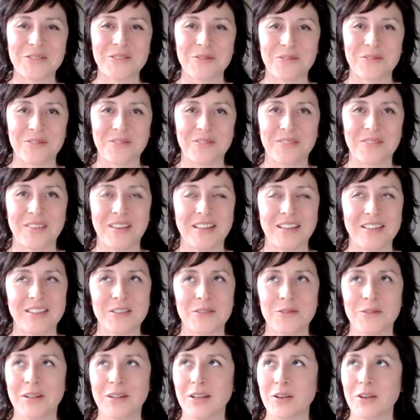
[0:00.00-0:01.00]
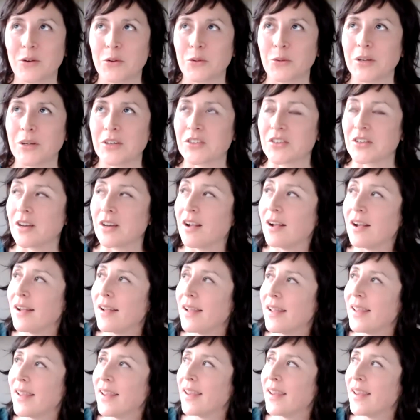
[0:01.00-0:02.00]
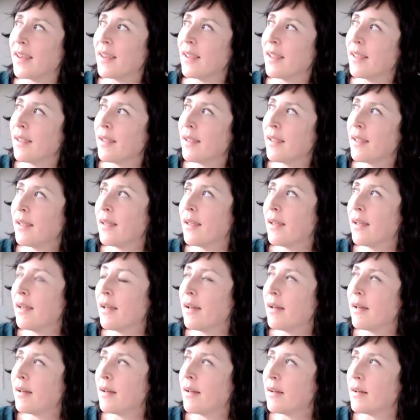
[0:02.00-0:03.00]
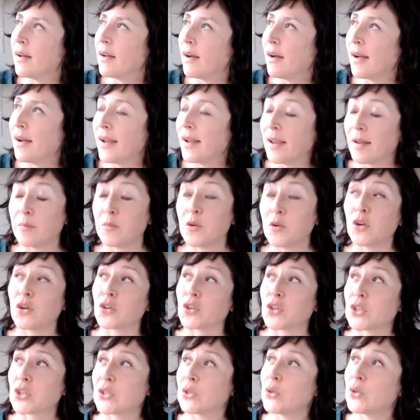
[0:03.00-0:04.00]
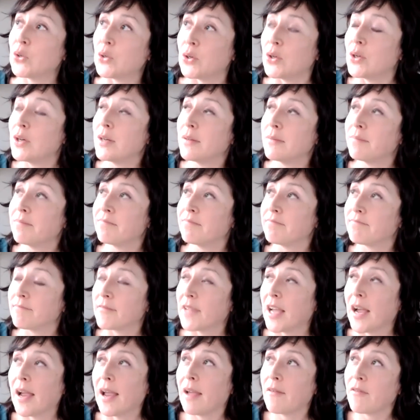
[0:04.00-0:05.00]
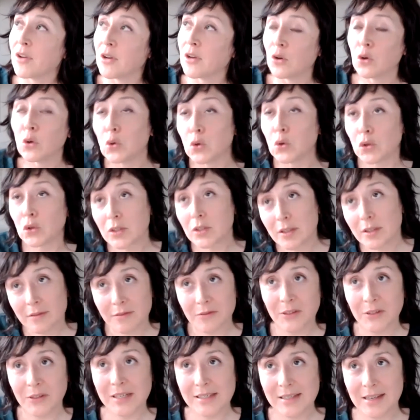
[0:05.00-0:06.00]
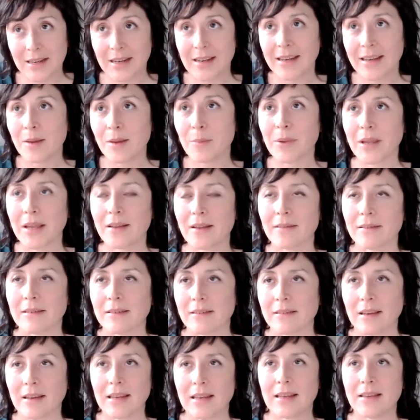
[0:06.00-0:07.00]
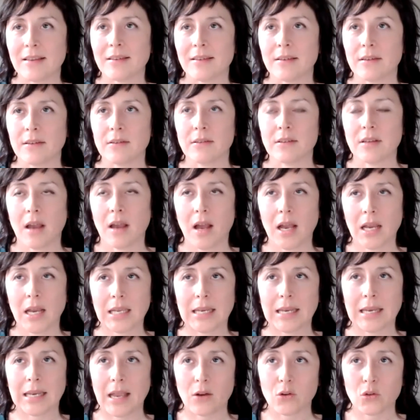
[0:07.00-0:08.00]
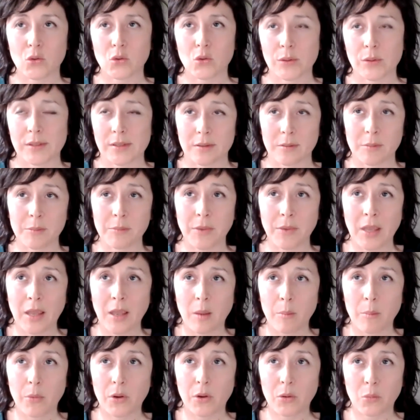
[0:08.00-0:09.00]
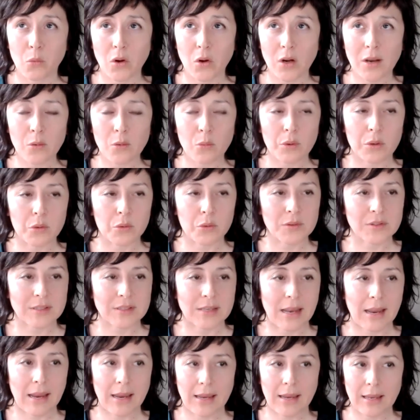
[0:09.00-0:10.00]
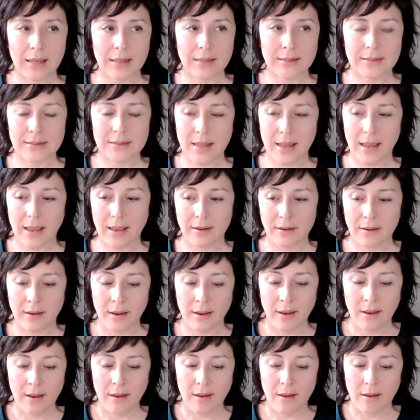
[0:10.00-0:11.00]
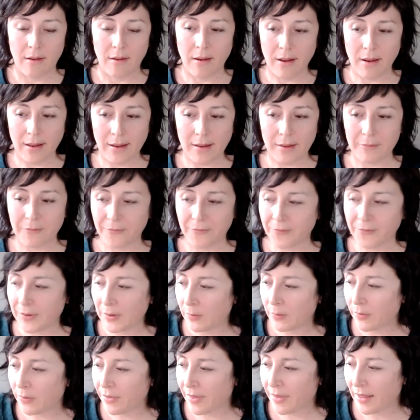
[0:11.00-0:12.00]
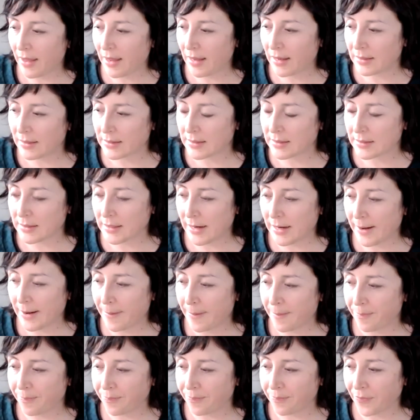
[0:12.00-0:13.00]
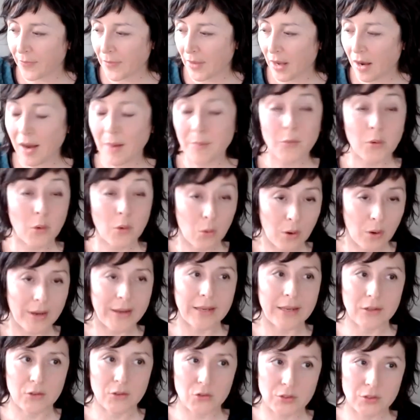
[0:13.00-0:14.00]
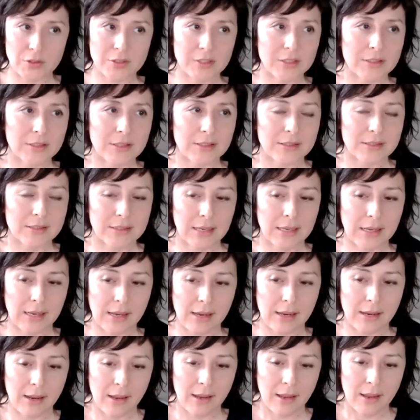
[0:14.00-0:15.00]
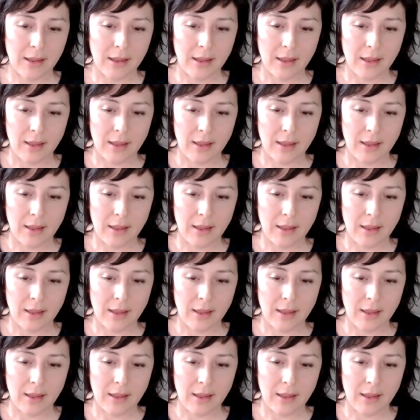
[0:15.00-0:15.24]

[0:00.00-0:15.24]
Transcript: a that's a really good question. I I am not sure. I haven't looked recently about studies targeting altruism, but what I will say is that I feel that um, I'm quite interested to see